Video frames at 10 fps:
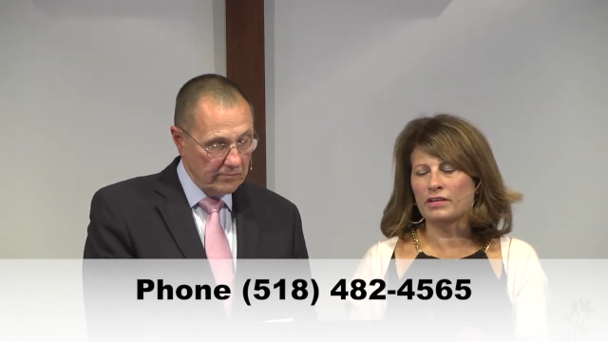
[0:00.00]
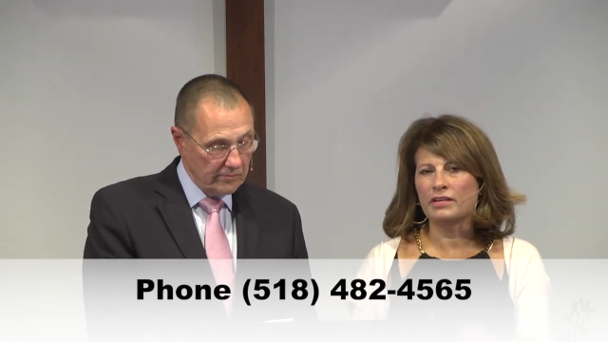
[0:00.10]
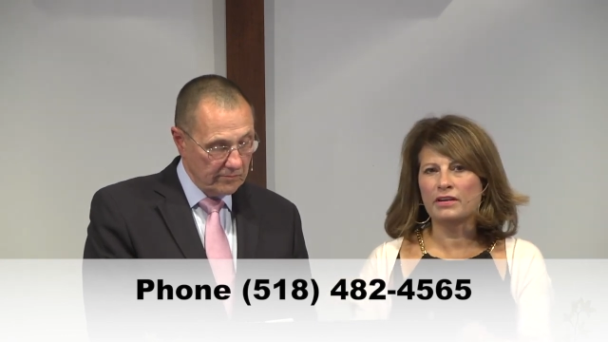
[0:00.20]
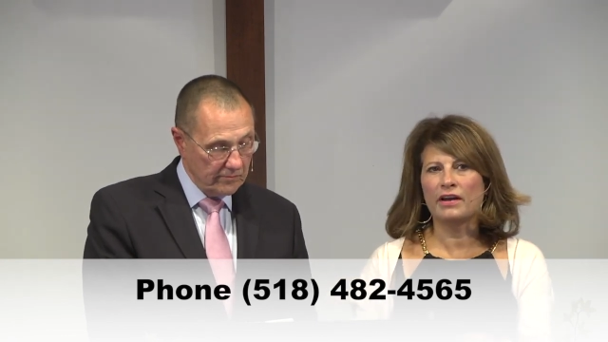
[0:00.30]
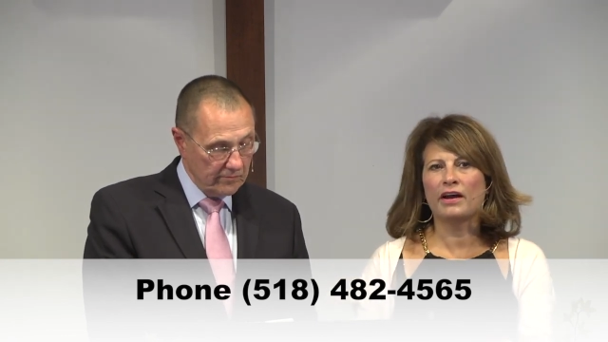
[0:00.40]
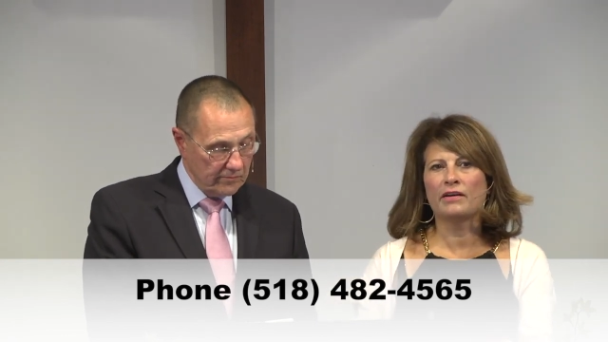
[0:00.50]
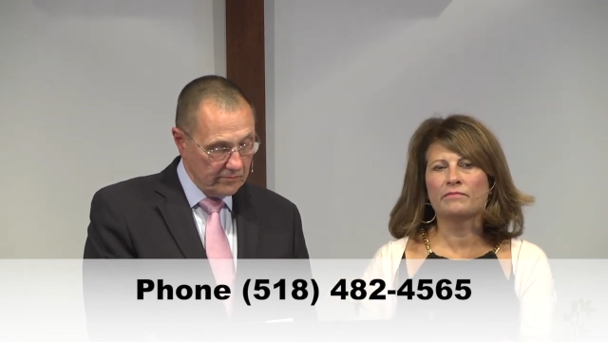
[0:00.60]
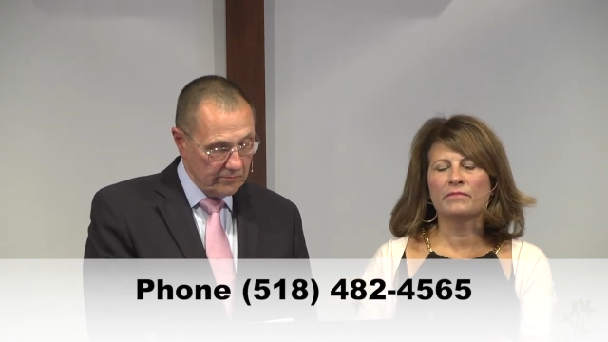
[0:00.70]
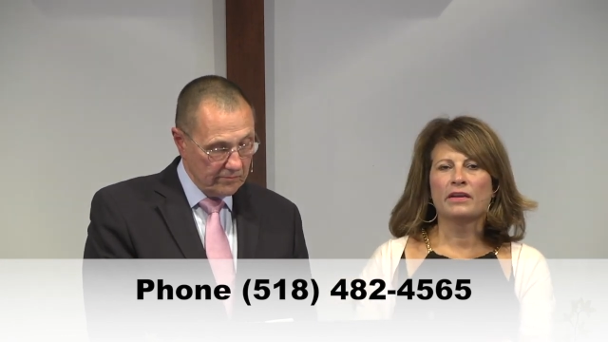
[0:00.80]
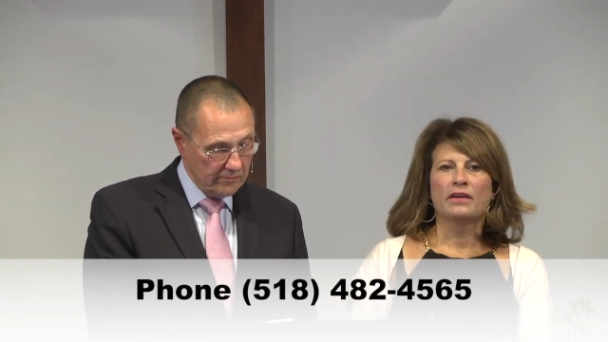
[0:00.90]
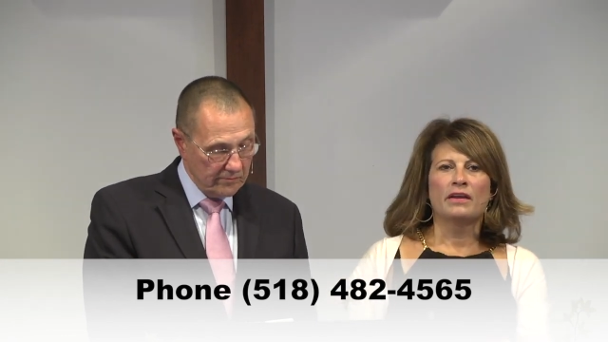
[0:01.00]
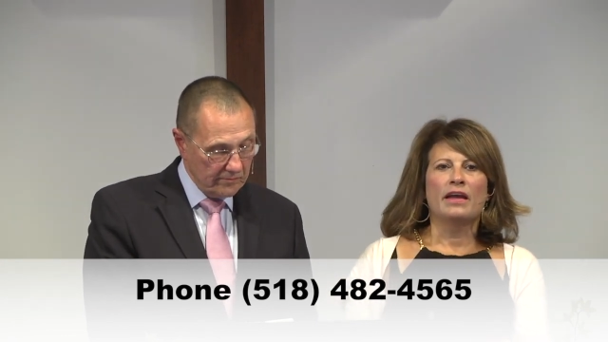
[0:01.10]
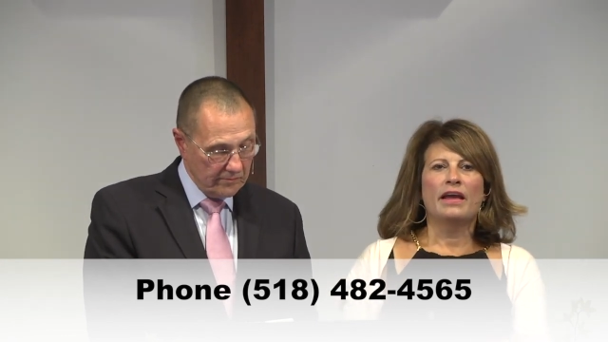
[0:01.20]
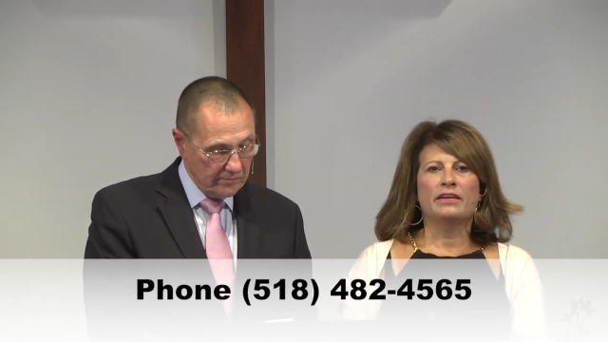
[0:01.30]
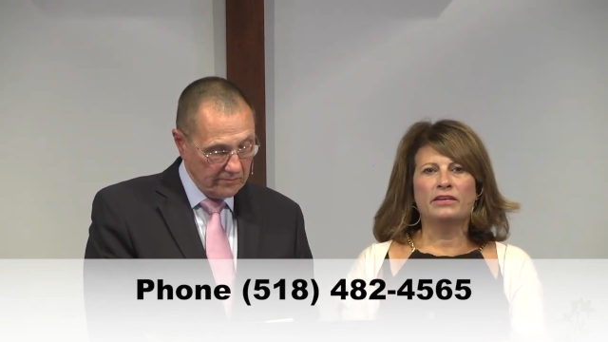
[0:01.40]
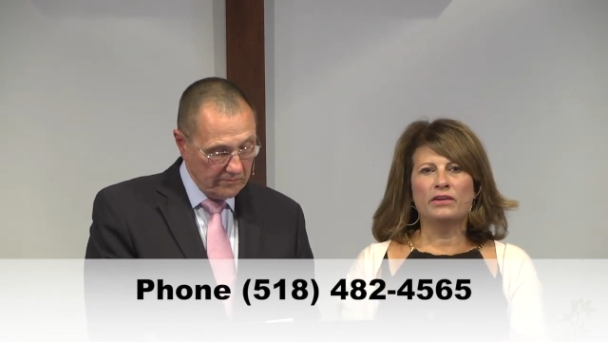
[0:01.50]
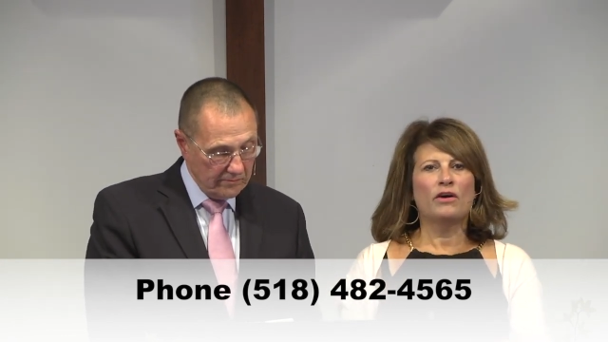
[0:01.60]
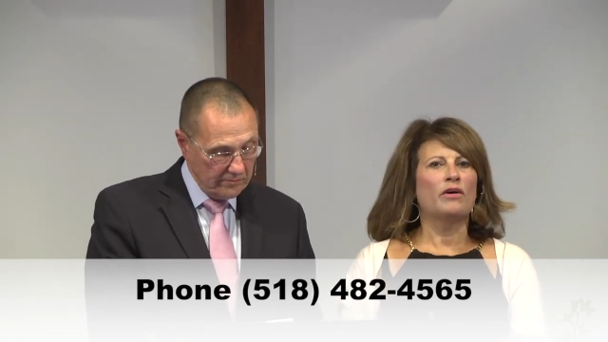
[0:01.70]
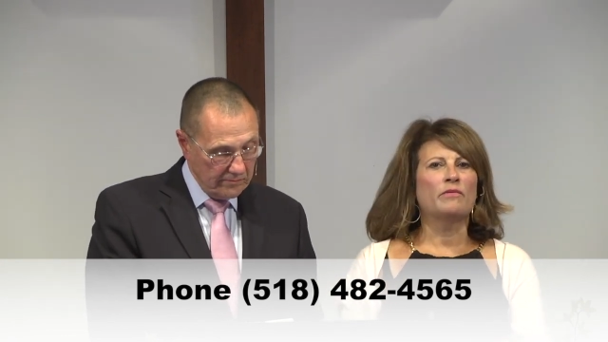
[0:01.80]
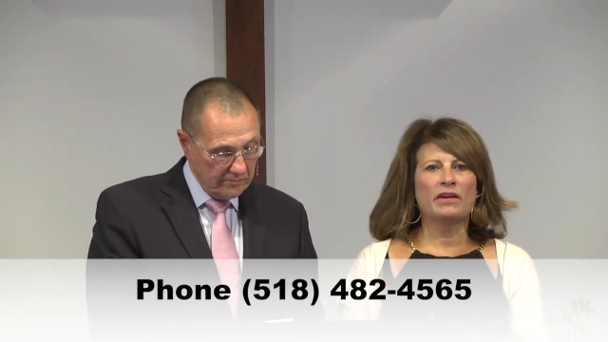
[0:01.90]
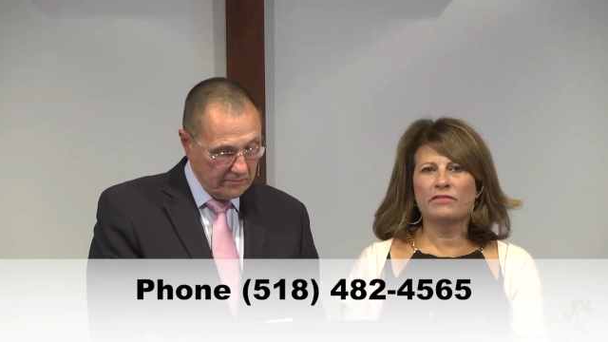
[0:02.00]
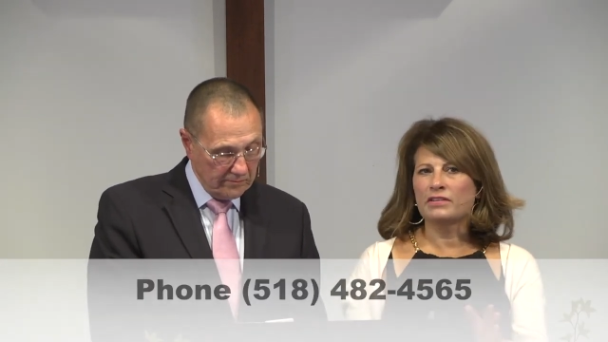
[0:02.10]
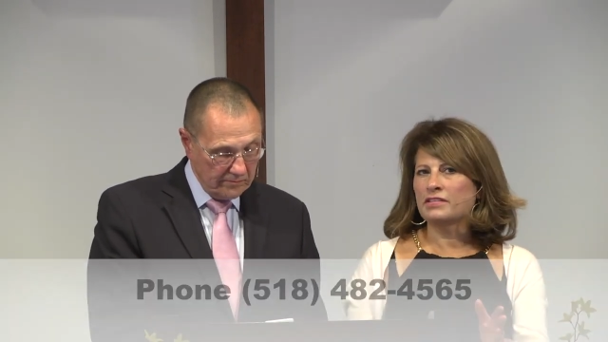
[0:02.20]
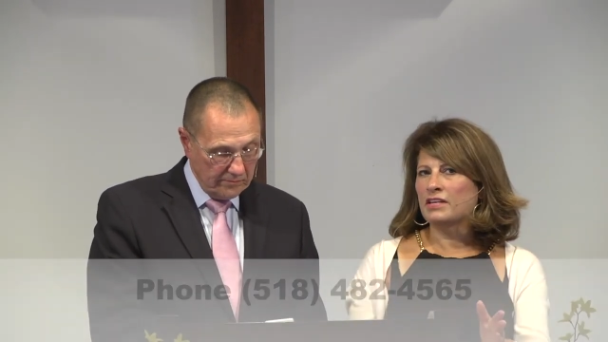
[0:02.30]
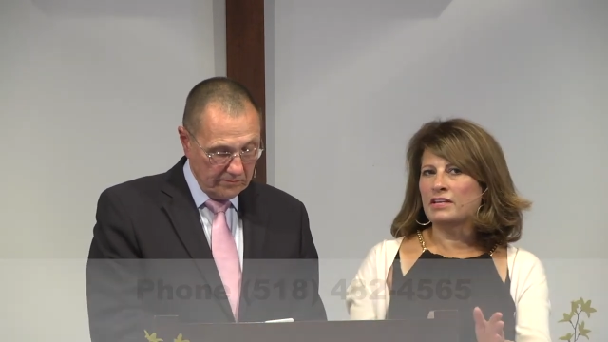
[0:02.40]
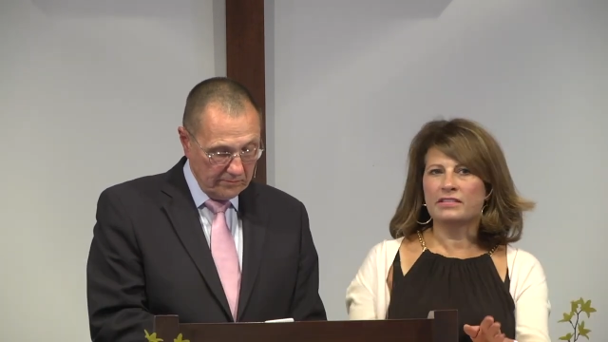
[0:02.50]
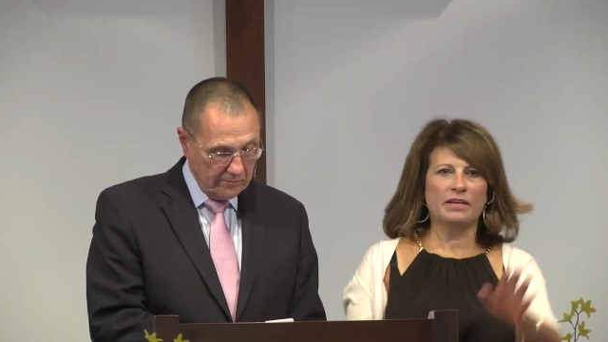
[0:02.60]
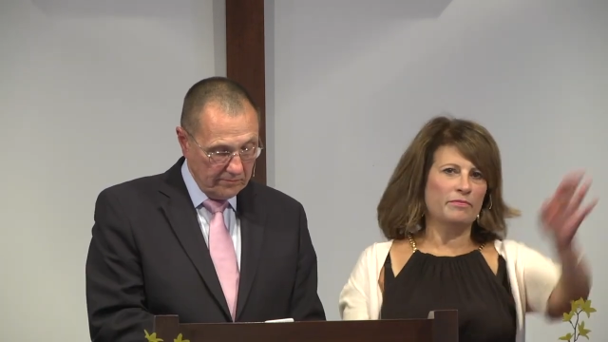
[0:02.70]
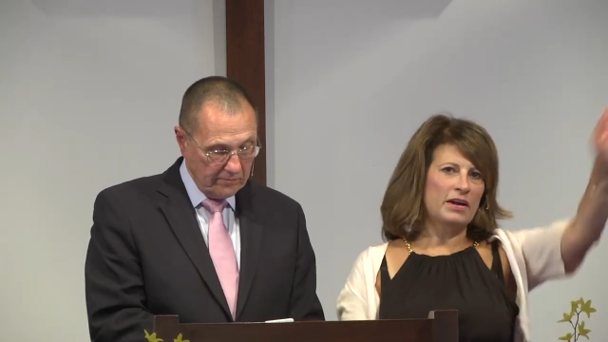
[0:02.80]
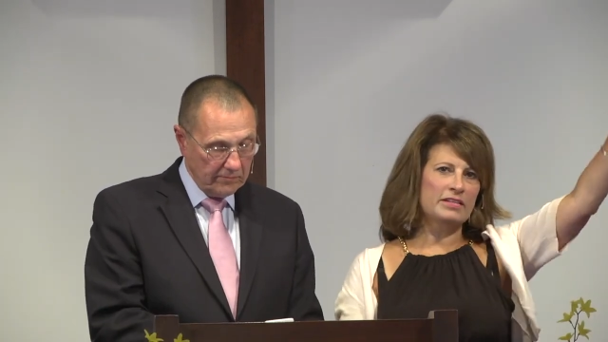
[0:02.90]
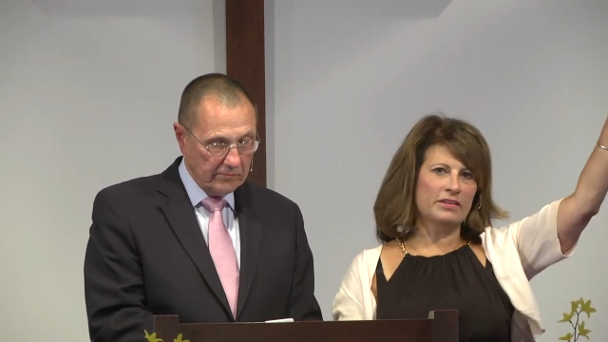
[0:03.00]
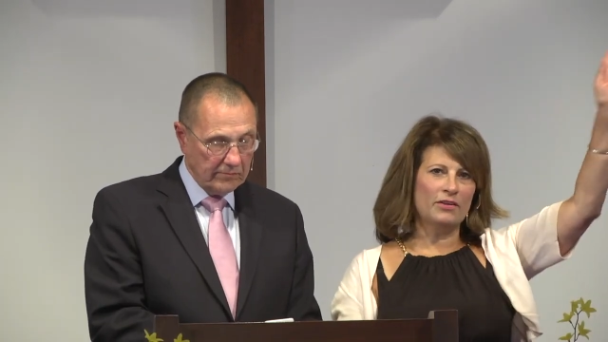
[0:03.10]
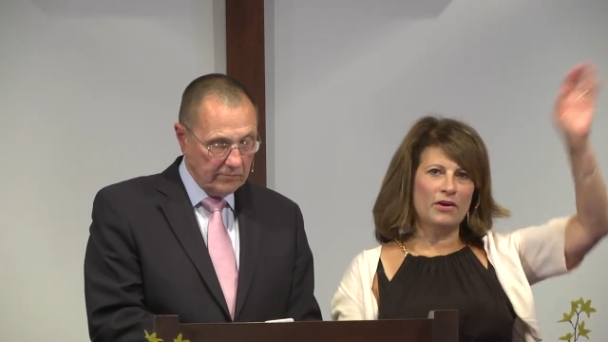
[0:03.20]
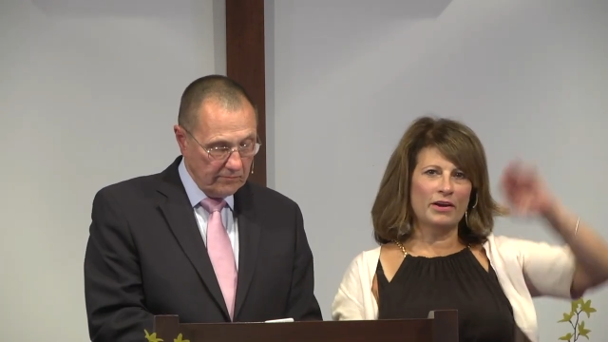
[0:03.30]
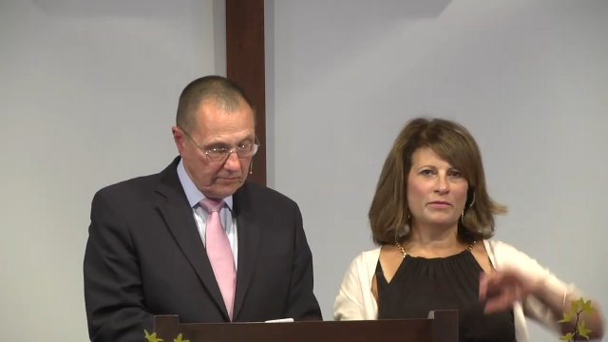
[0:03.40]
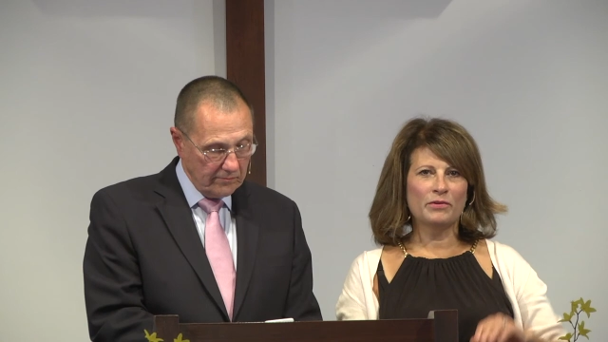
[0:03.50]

Speaker 1: and, um, and he, uh, whenever you'd say, he'd say, Praise the Lord.